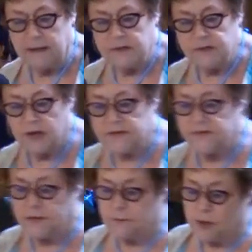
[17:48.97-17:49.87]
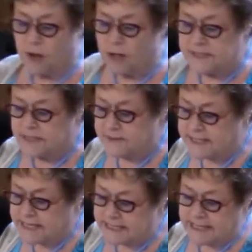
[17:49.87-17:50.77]
Charles Fillmore also
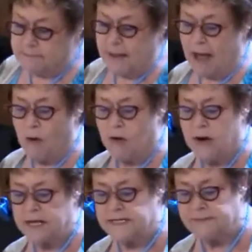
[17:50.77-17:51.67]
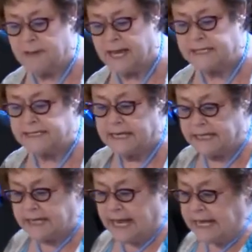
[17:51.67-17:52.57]
says that power is man's
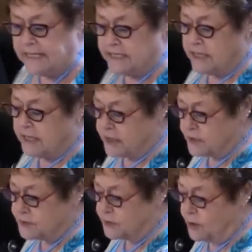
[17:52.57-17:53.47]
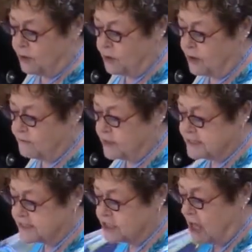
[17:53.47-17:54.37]
innate control over
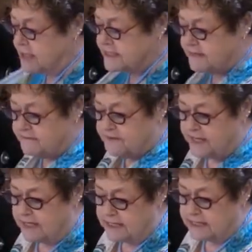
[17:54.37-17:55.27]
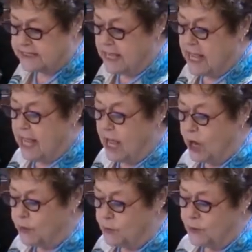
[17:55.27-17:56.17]
his thoughts and feelings.
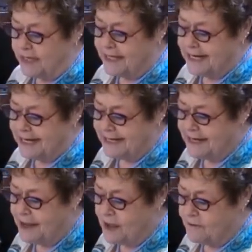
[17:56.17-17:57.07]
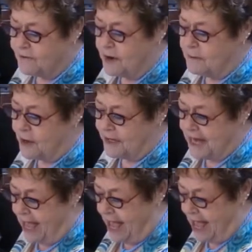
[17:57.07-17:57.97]
A quickening from on
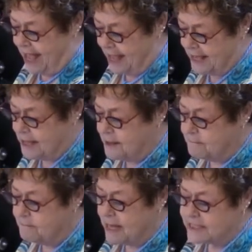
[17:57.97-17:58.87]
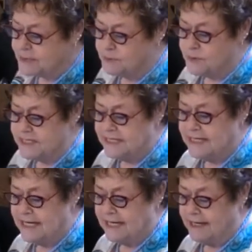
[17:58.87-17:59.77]
high must
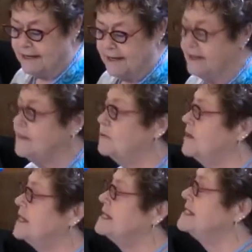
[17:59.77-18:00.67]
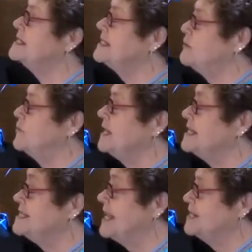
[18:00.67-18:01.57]
precede the
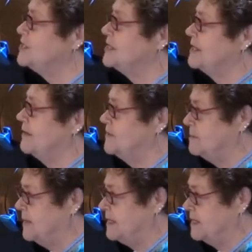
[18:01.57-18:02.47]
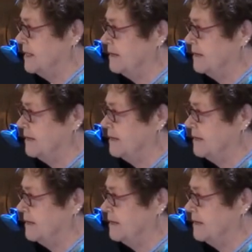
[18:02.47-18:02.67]
realization of dominion.